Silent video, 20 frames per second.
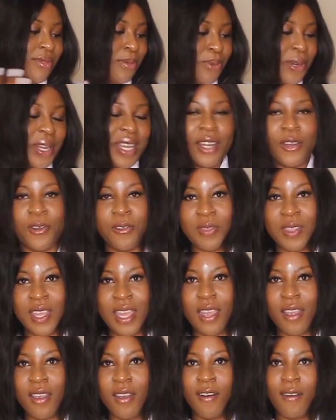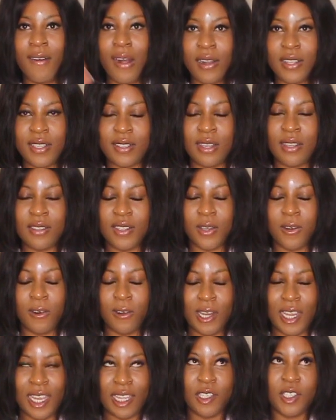Prettylittlething Renaissance
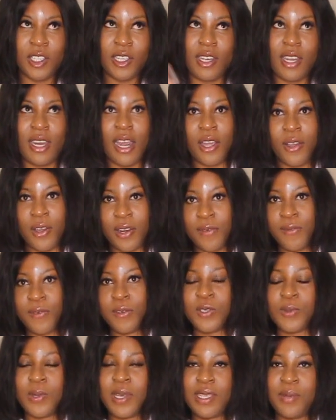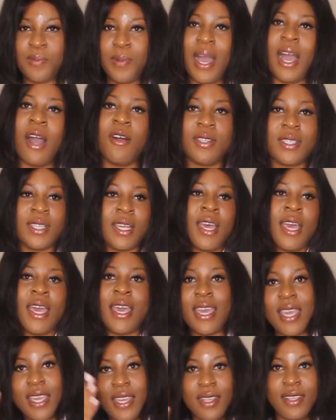collection, and I got it for £20
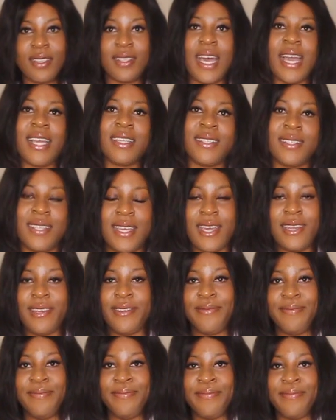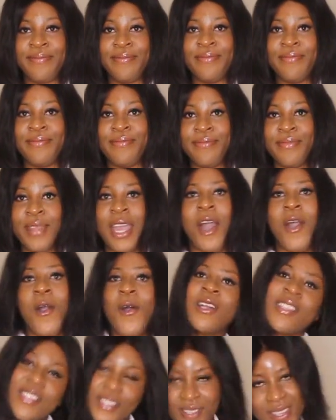in a size 10.
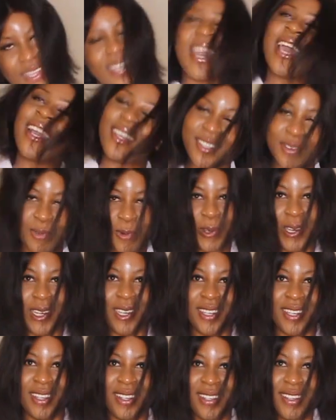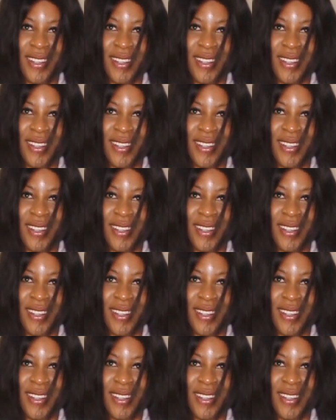On to the next one.